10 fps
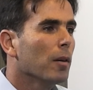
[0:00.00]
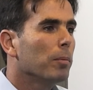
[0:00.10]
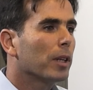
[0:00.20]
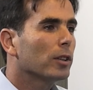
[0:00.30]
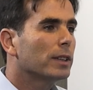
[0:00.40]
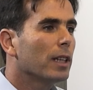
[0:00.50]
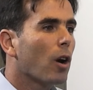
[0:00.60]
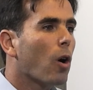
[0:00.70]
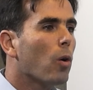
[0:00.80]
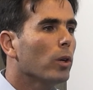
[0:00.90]
because they
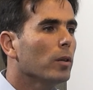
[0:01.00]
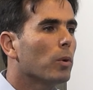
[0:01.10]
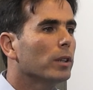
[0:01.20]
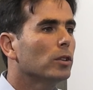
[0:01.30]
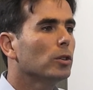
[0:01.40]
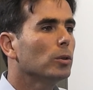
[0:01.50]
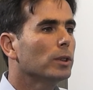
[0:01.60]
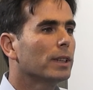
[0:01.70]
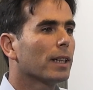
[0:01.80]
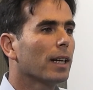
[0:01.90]
only want to
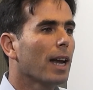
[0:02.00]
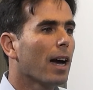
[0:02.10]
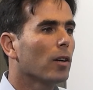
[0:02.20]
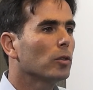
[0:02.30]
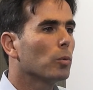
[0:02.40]
use the cloud